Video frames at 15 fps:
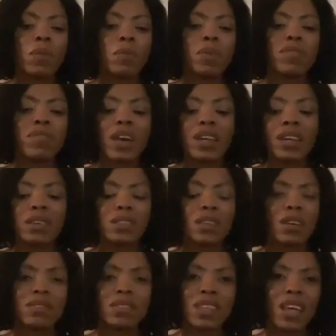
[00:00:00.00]
when we find
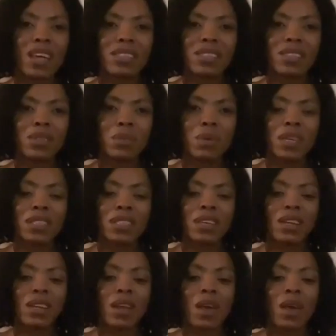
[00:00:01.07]
ourselves in that
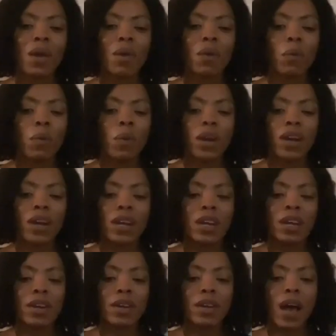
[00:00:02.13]
situation,
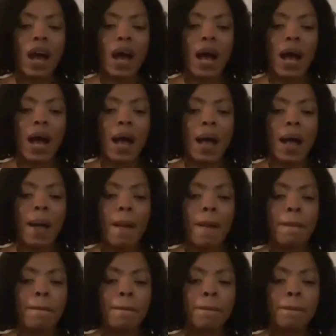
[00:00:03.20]
we're
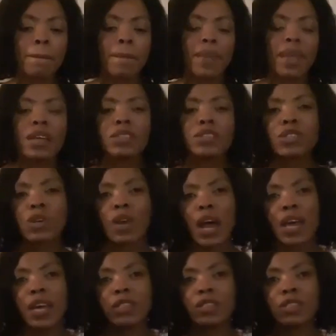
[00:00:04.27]

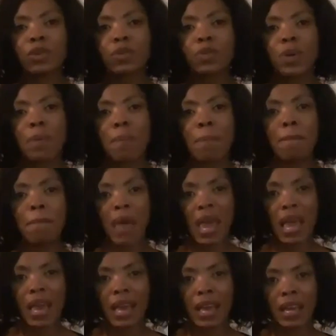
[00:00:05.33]
trying to
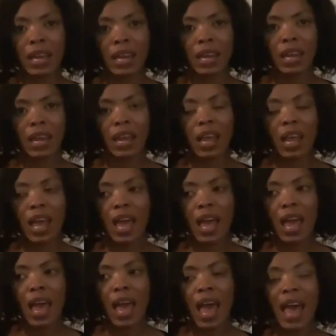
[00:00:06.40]
remain
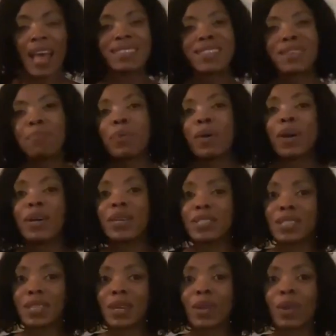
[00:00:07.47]
as the
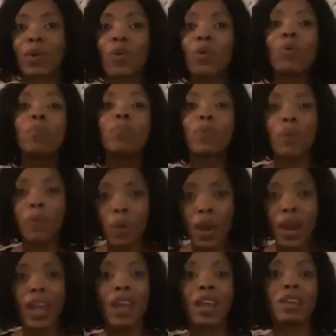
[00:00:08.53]
person who
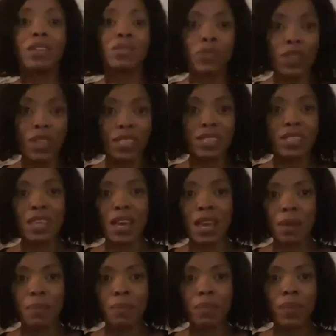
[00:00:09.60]
prayed for this
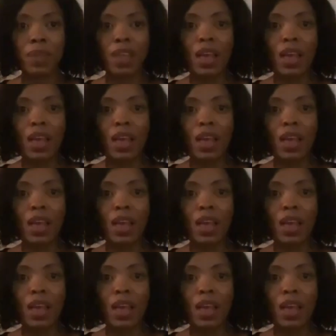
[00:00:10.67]
thing,